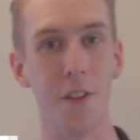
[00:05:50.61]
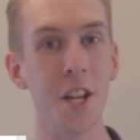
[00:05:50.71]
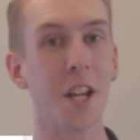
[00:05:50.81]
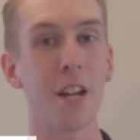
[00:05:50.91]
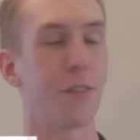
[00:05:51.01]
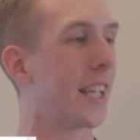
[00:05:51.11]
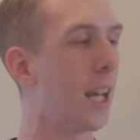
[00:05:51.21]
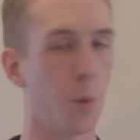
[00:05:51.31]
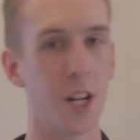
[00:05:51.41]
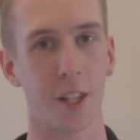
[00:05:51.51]
Then you're gonna have to
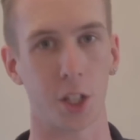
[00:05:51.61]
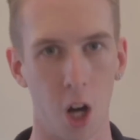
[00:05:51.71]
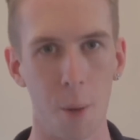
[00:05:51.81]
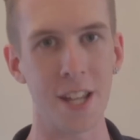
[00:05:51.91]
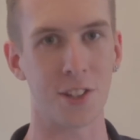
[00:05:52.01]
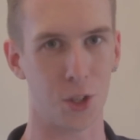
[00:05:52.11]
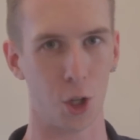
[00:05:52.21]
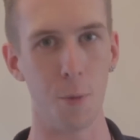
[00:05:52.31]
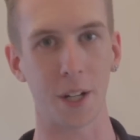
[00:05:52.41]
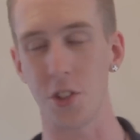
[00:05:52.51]
get rid of the comments
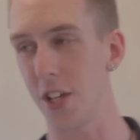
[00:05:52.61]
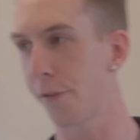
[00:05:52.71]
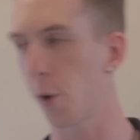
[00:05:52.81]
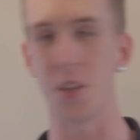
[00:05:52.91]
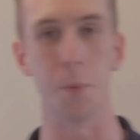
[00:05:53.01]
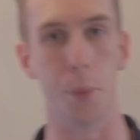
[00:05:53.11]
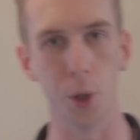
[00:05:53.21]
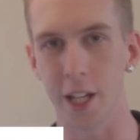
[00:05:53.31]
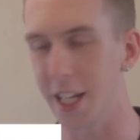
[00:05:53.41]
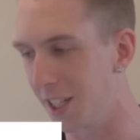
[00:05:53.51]
too because everyone's
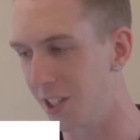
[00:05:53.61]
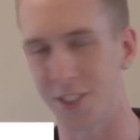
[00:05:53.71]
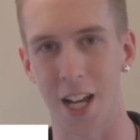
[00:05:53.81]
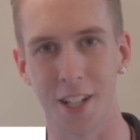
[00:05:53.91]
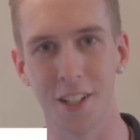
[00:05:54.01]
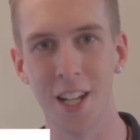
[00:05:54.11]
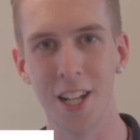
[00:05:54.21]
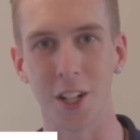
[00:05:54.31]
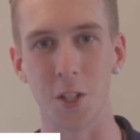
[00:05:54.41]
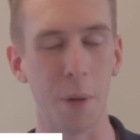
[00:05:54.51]
bullying your son because